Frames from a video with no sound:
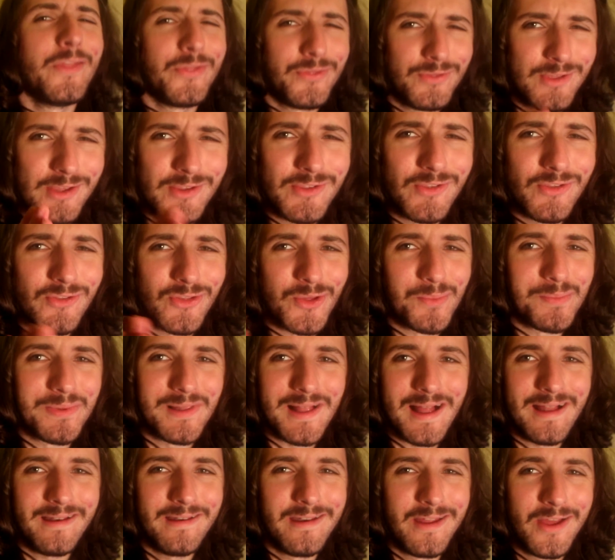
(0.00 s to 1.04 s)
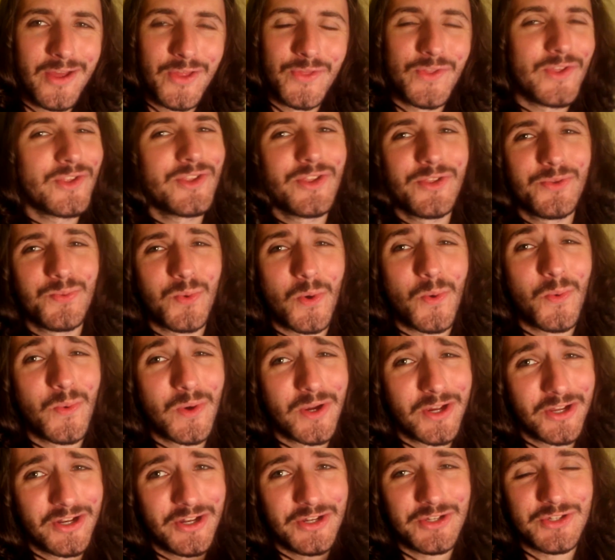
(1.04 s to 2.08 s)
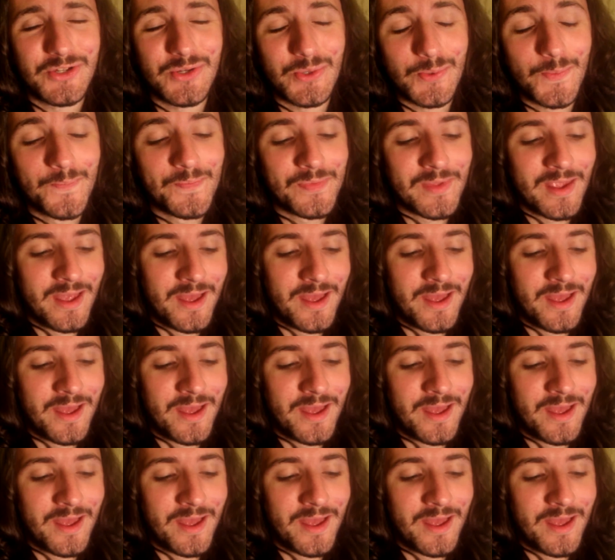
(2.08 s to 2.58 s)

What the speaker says: this is the plan, this is what we're going to do.